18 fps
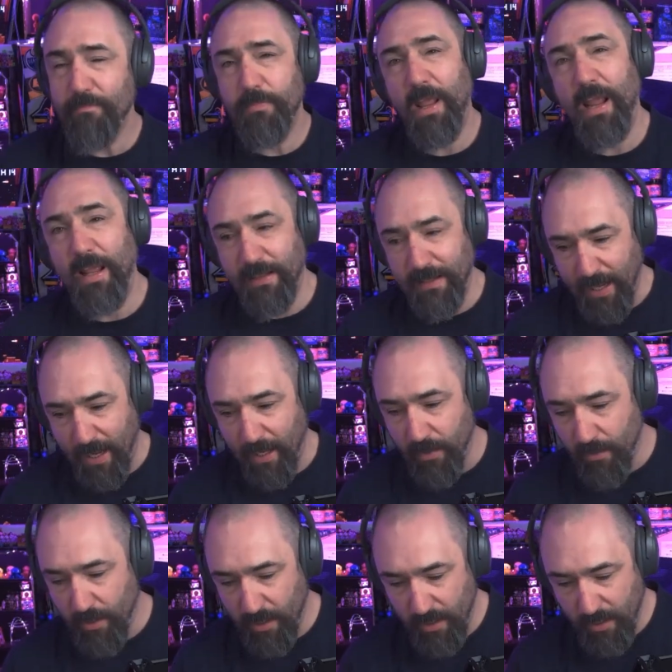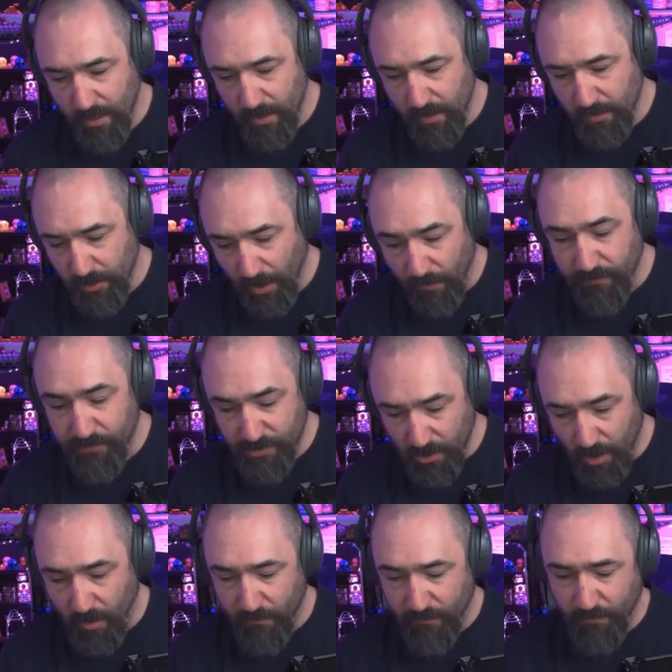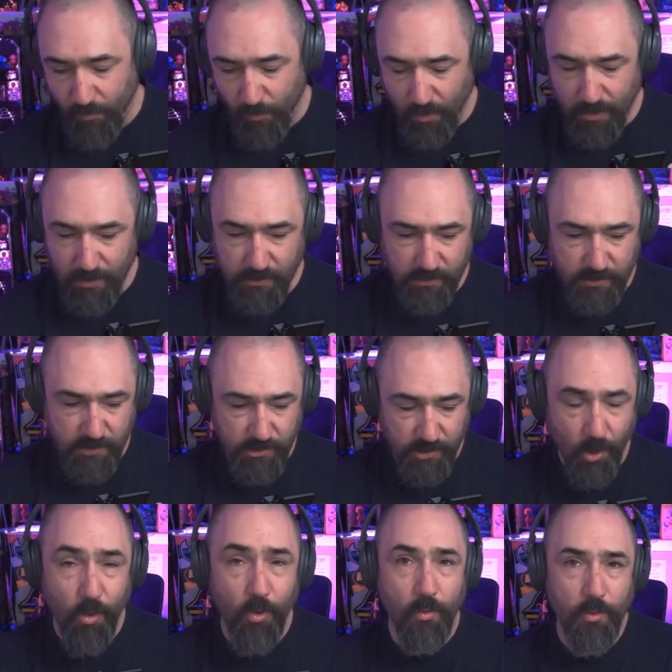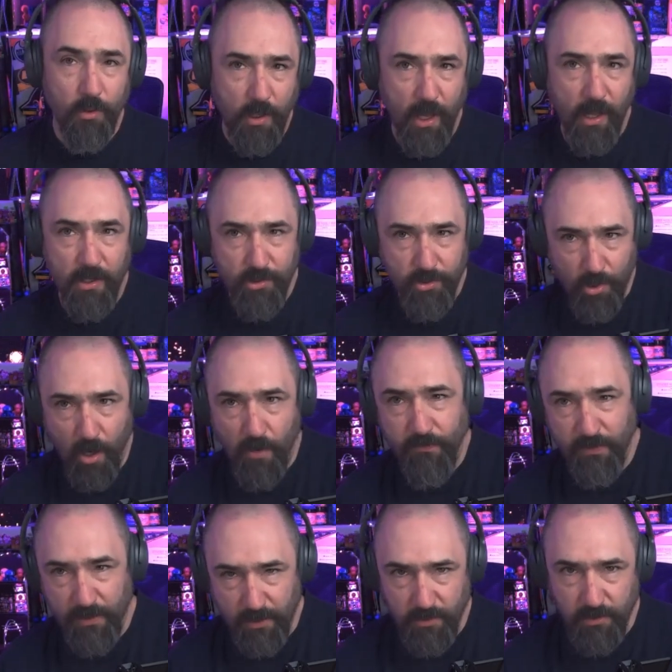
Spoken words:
and that tough stuff was so catastrophic at